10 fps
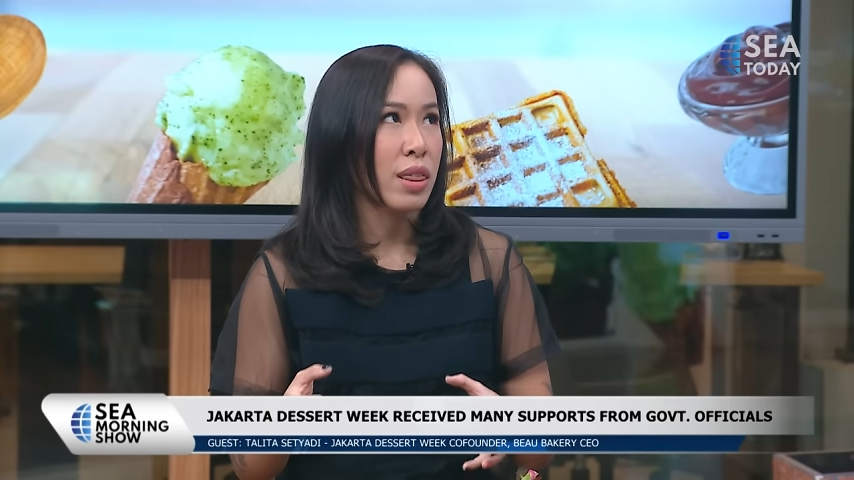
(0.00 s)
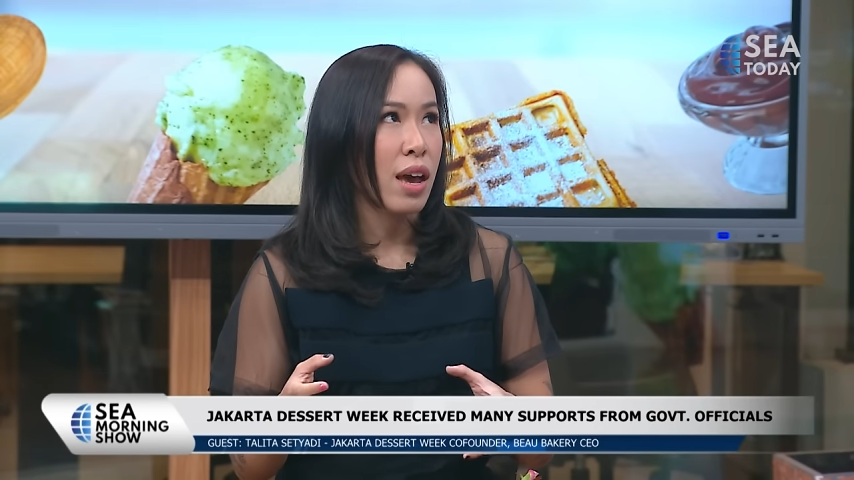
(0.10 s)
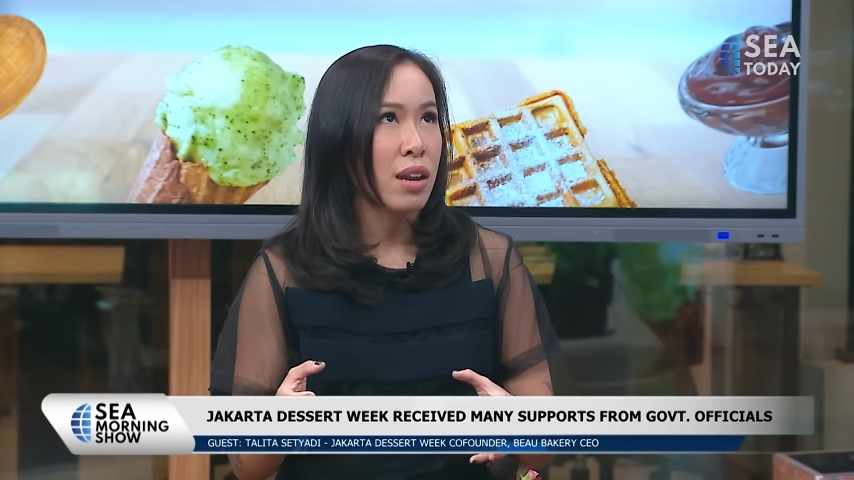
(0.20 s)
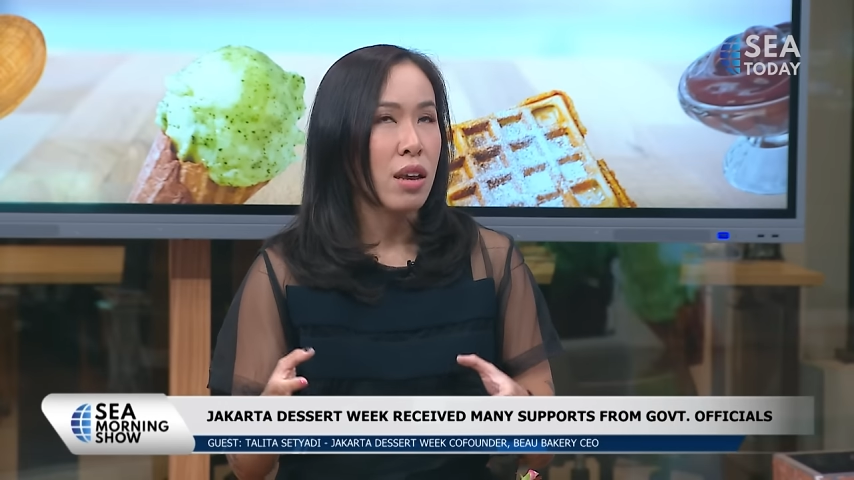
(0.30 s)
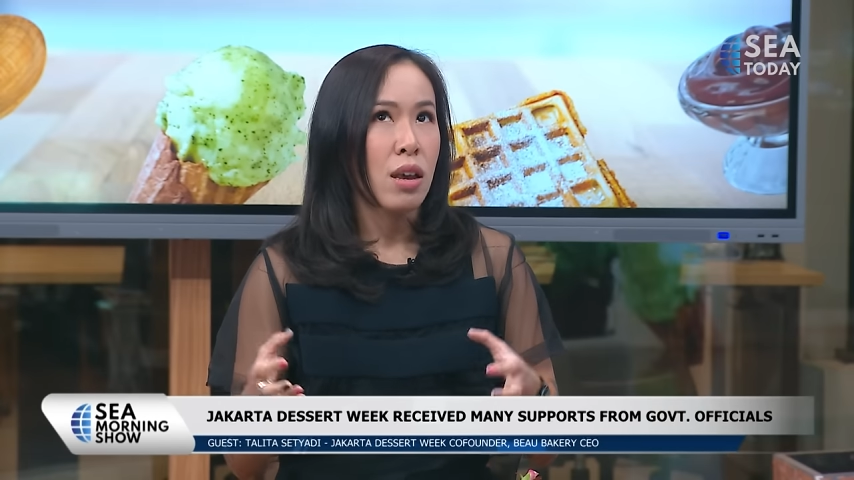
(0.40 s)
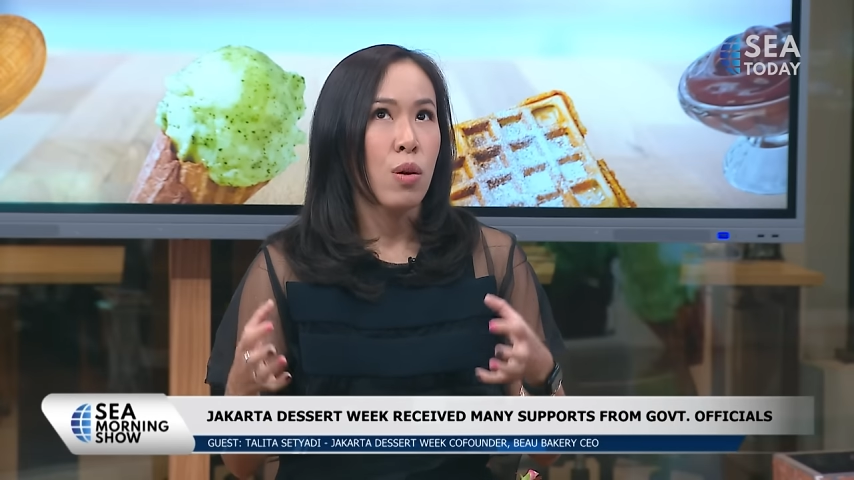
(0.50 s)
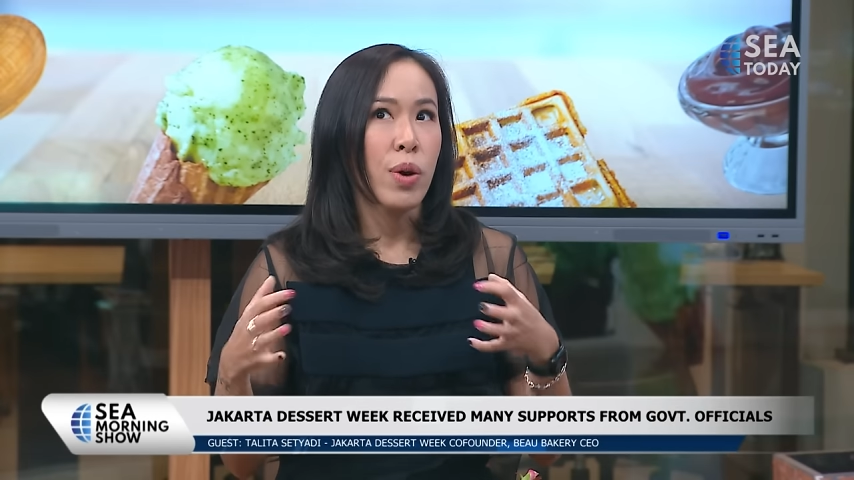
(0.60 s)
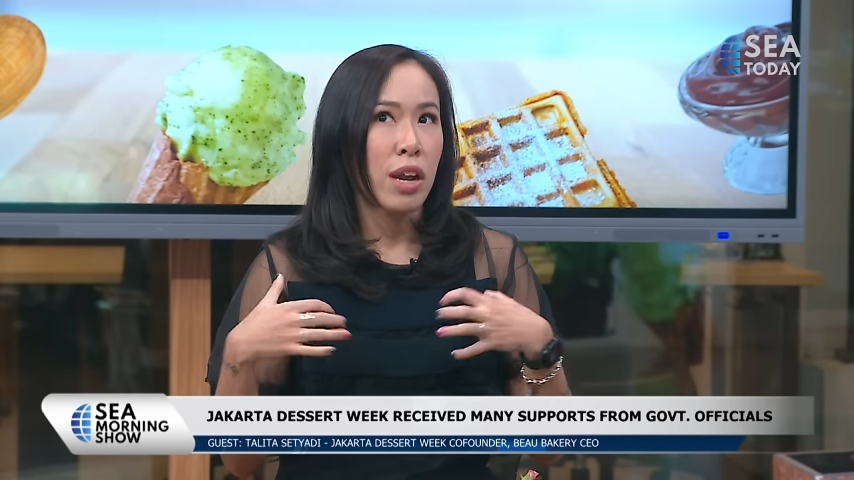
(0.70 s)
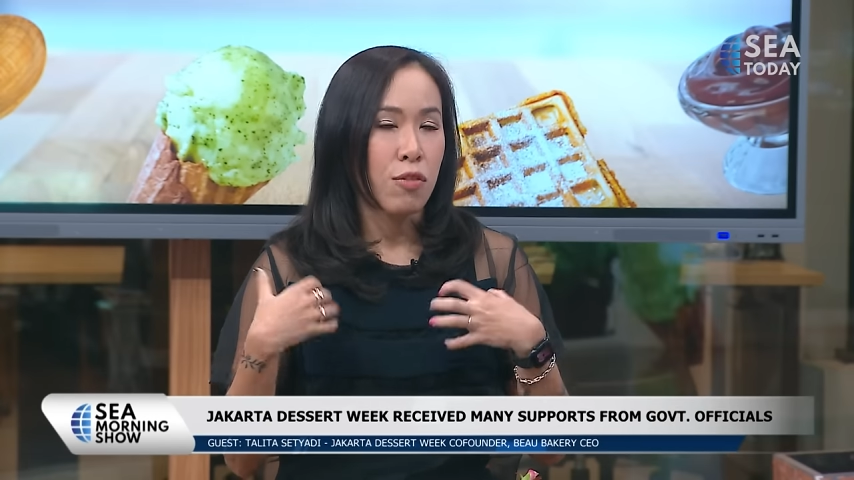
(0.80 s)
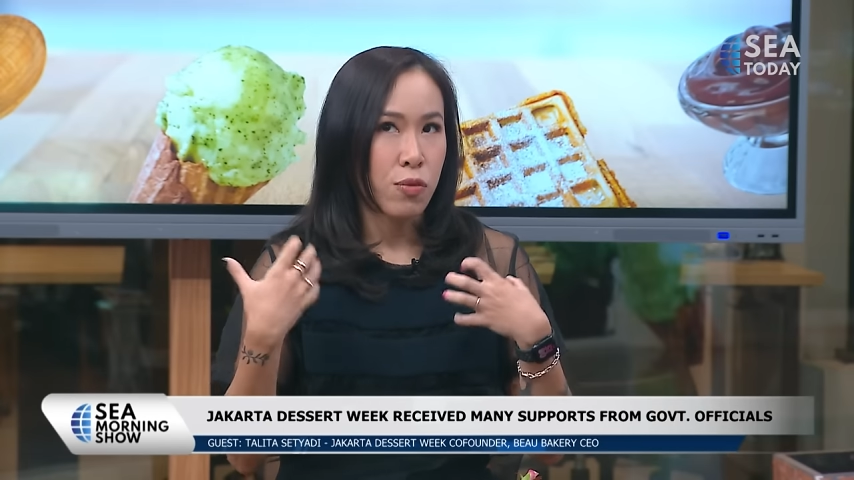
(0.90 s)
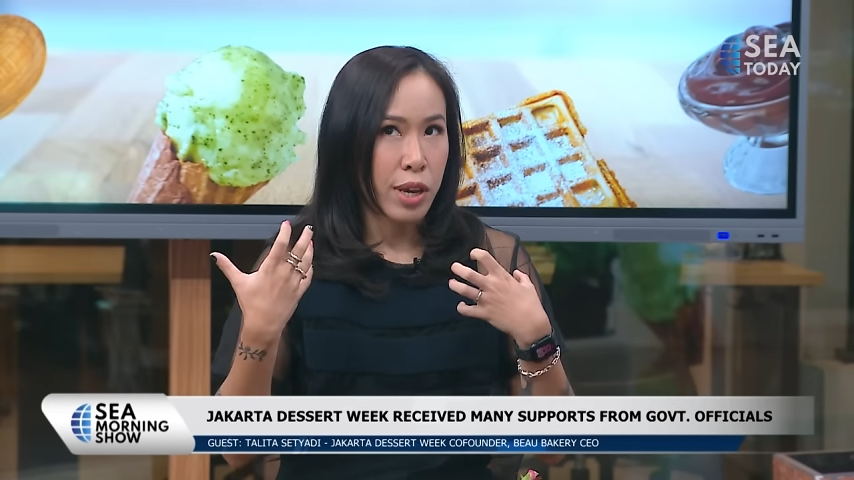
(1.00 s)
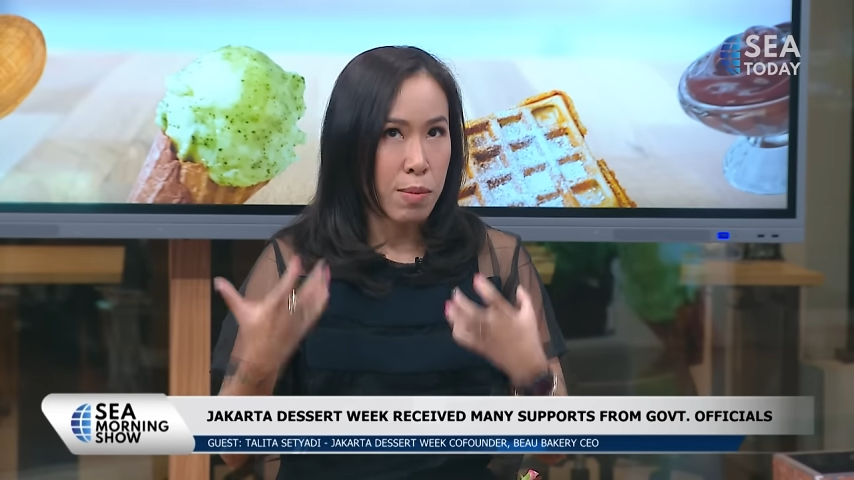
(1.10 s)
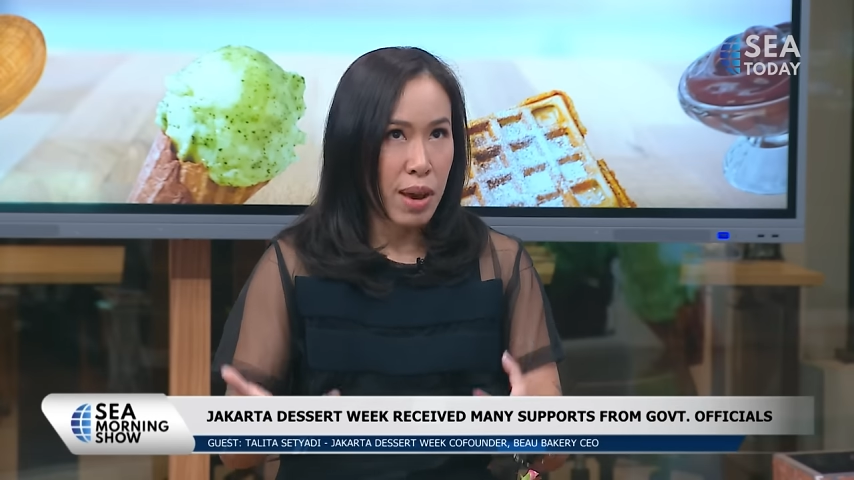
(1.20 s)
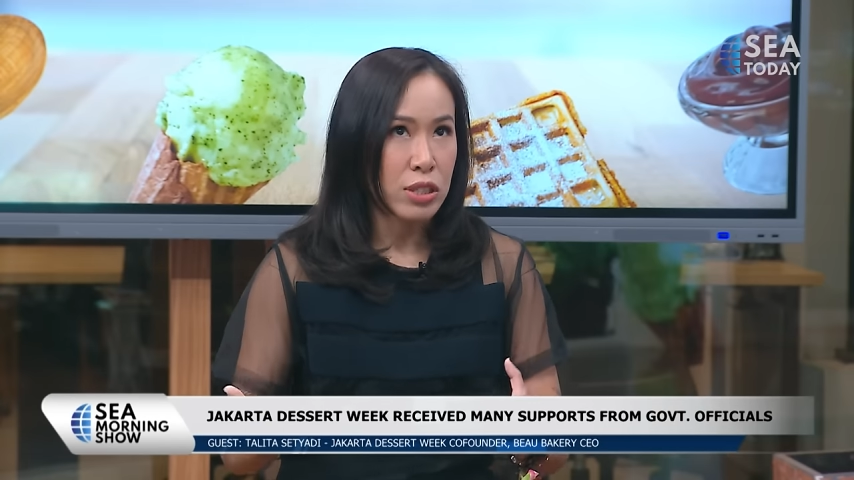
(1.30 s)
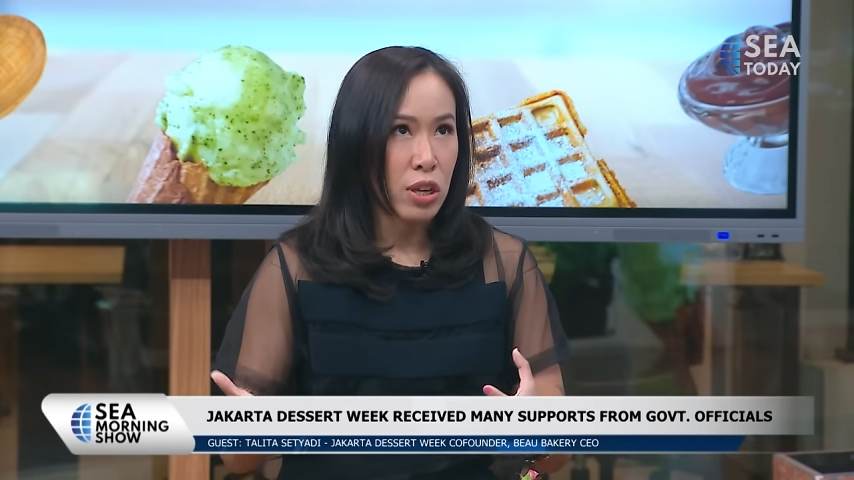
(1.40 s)
That when I
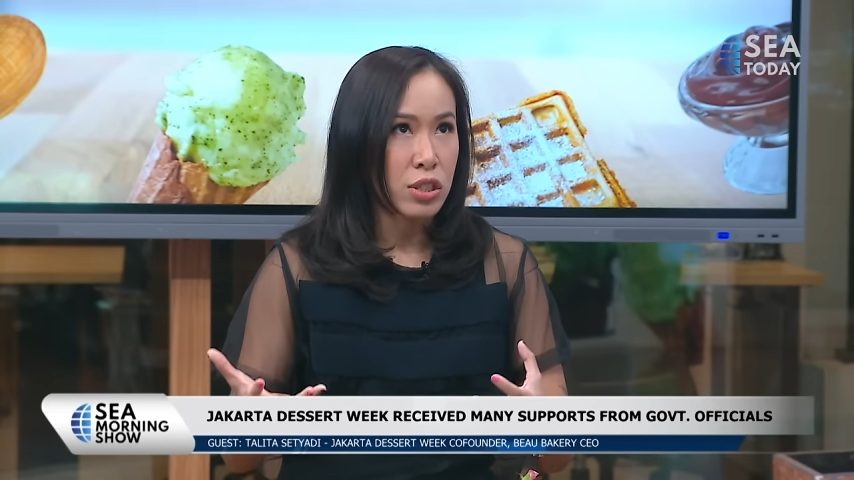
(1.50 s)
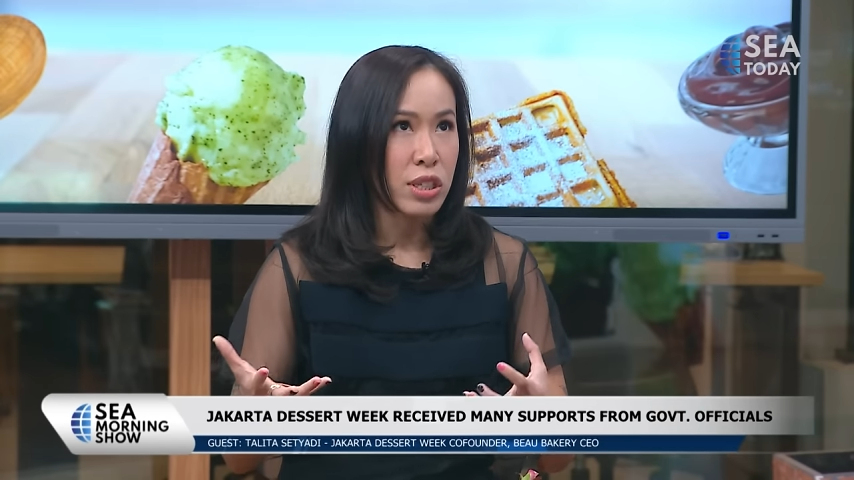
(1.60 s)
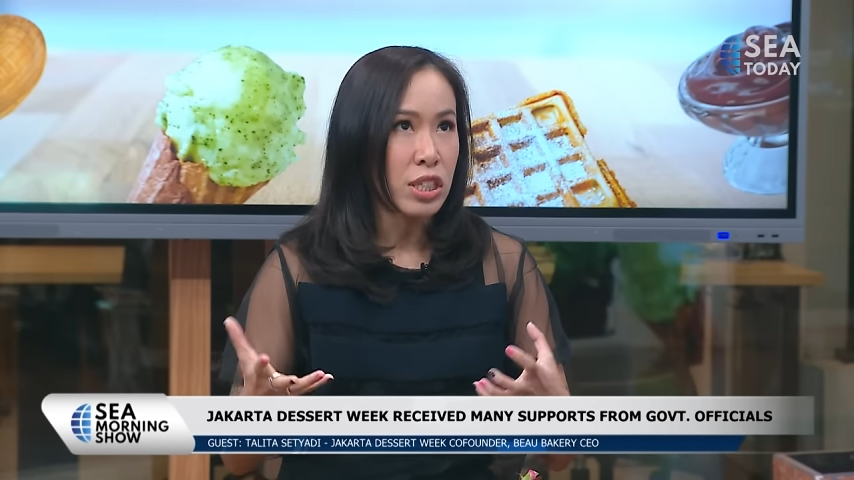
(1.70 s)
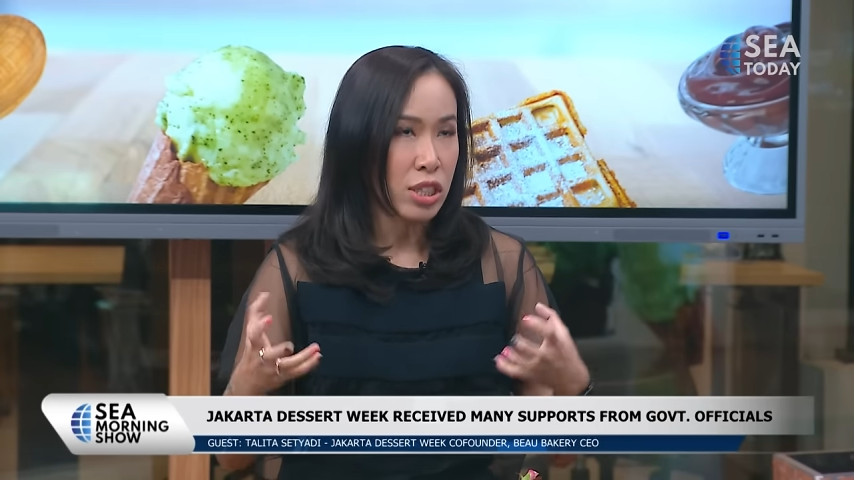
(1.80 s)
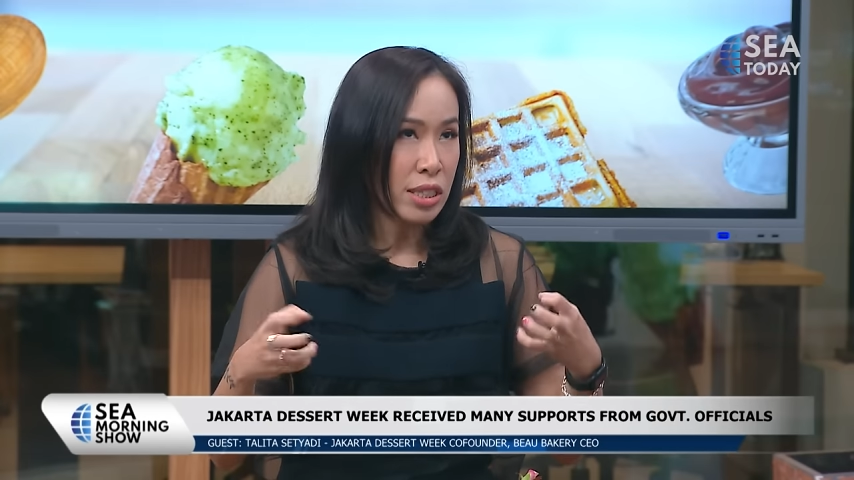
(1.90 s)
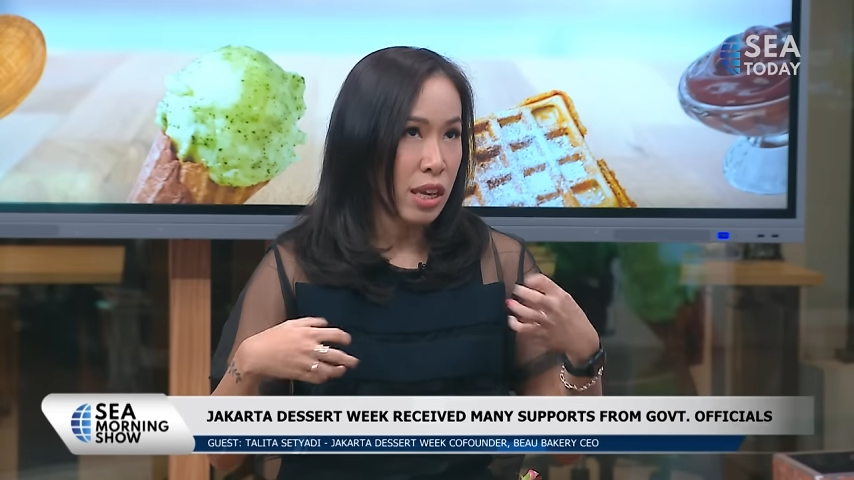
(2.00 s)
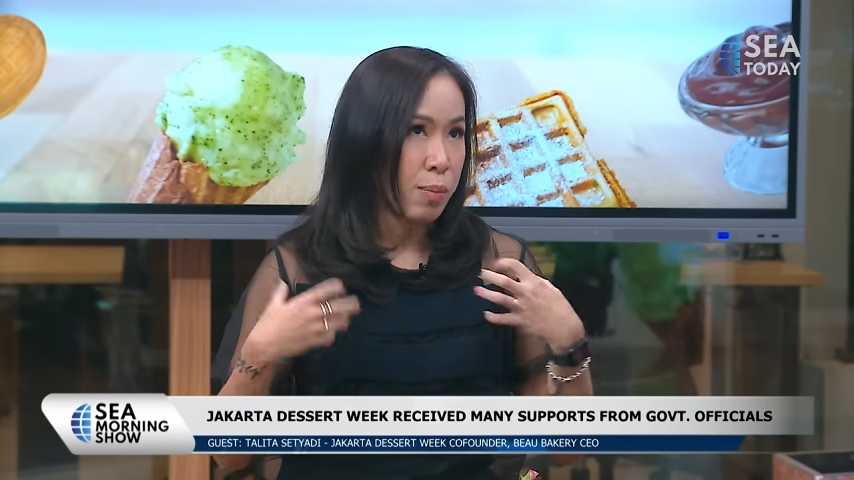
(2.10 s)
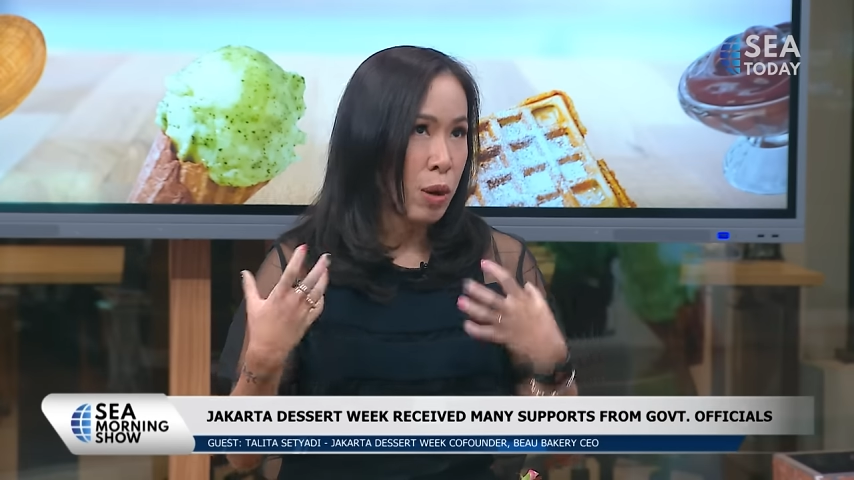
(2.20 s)
came back to Indonesia and started my